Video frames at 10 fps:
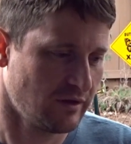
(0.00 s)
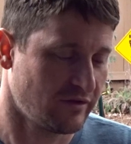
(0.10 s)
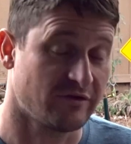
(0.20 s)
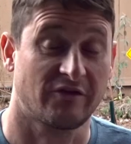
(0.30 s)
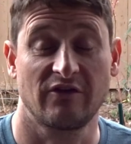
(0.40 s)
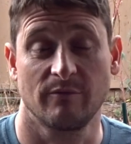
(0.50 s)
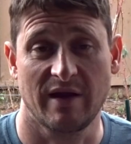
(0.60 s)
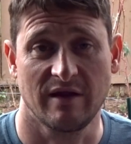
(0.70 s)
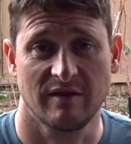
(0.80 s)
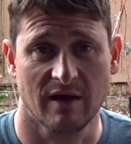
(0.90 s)
there just hasn't been
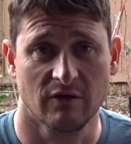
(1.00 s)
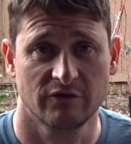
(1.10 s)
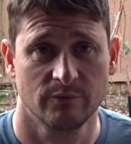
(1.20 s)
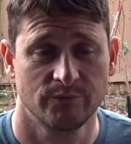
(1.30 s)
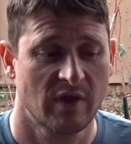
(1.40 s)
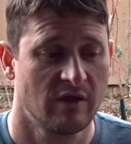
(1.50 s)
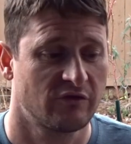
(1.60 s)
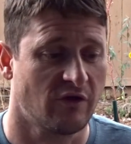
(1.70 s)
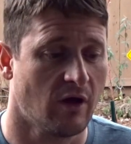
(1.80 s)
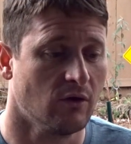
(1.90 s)
anything else.
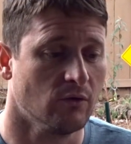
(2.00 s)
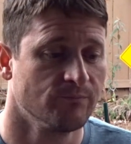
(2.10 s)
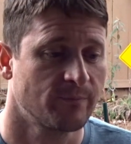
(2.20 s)
So